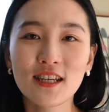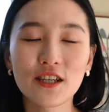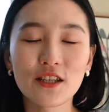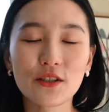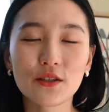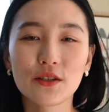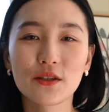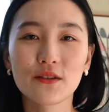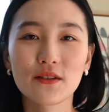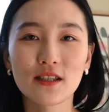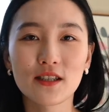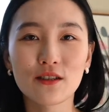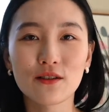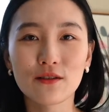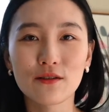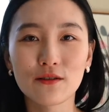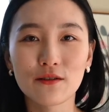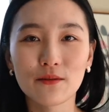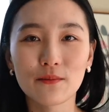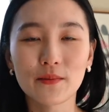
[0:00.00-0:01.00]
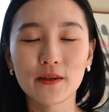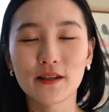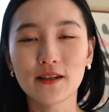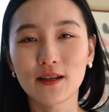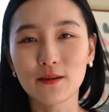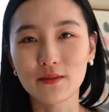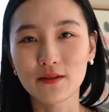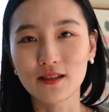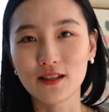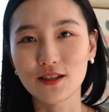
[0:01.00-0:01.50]
You don't need to pick
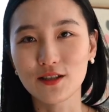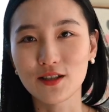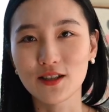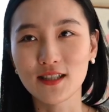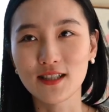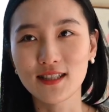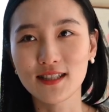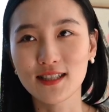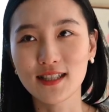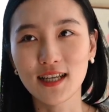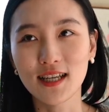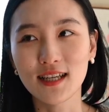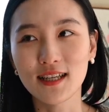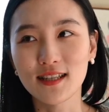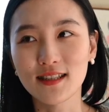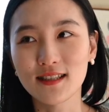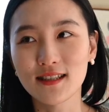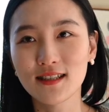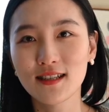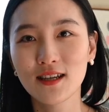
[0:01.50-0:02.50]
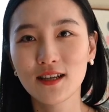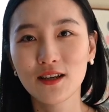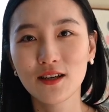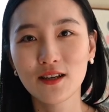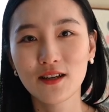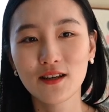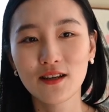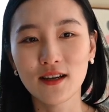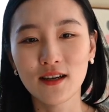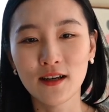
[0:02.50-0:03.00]
up stitches
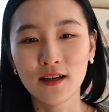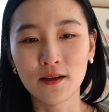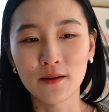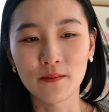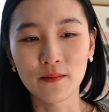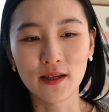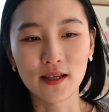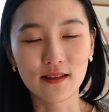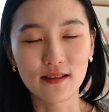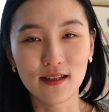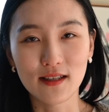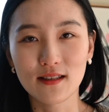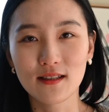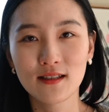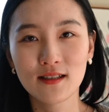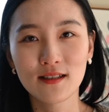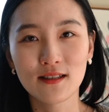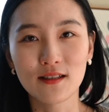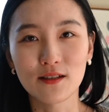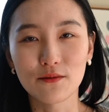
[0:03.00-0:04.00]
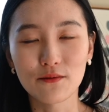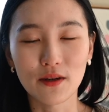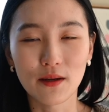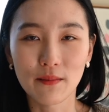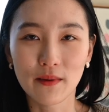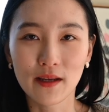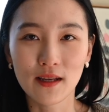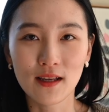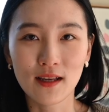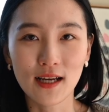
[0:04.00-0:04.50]
and knit the
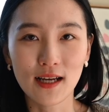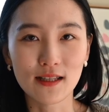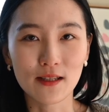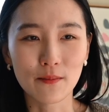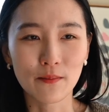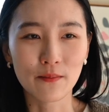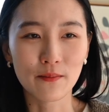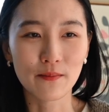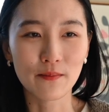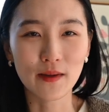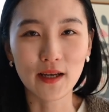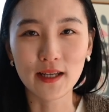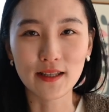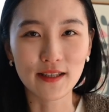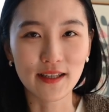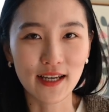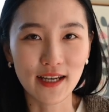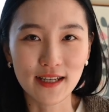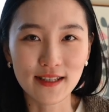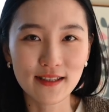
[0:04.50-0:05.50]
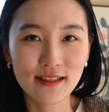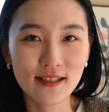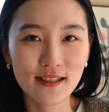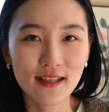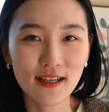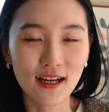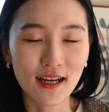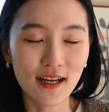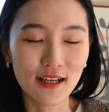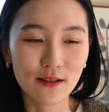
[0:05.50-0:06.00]
ribbing at the end.
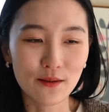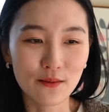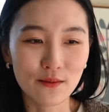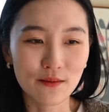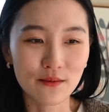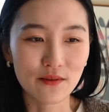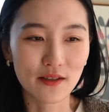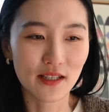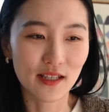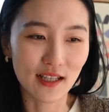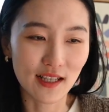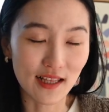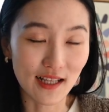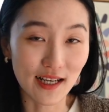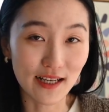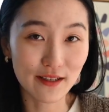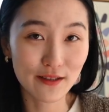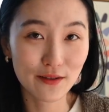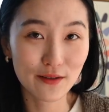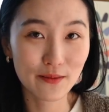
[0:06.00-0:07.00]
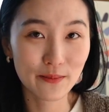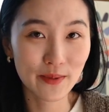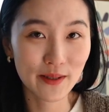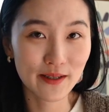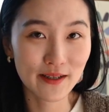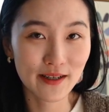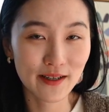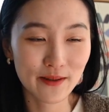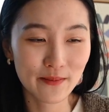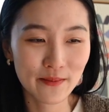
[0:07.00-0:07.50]
I don't really like to
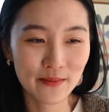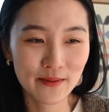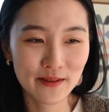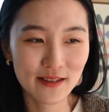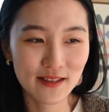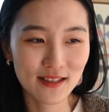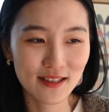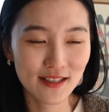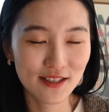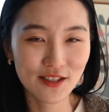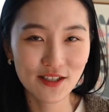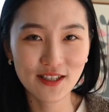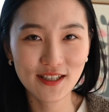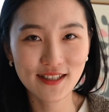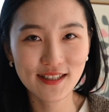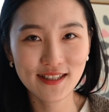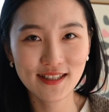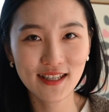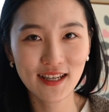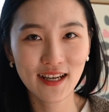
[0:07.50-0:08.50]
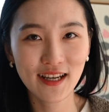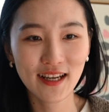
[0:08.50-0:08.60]
pick up stitches,